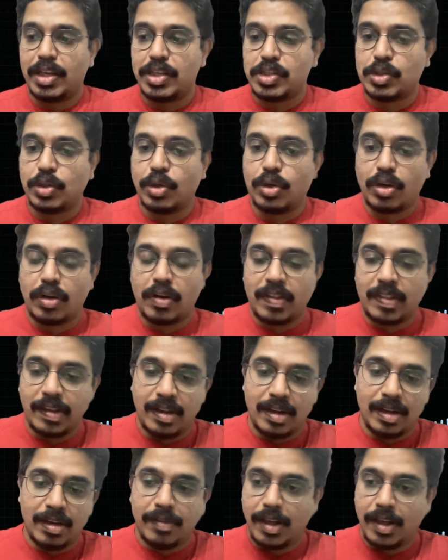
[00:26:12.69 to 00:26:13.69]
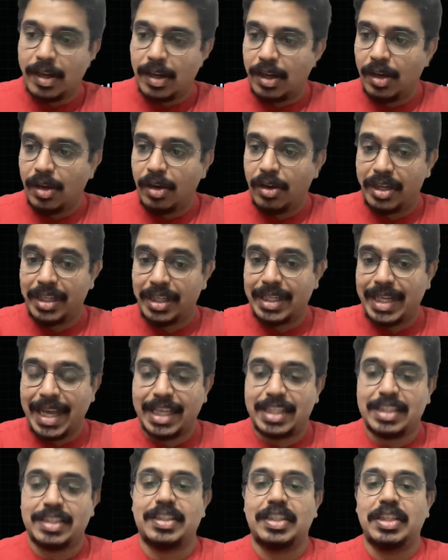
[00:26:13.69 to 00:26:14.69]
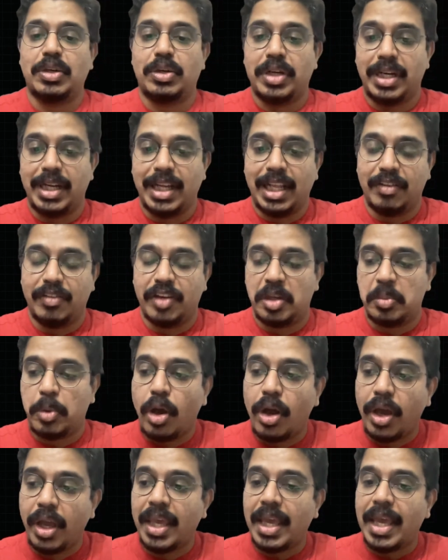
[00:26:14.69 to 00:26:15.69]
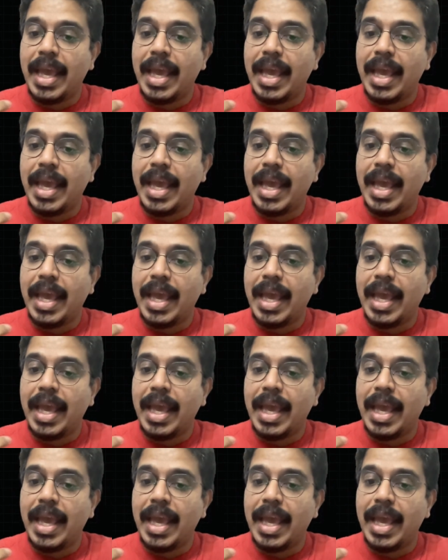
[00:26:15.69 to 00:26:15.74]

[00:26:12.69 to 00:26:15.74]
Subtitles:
store or a thelawala or a taxi or a delivery boy,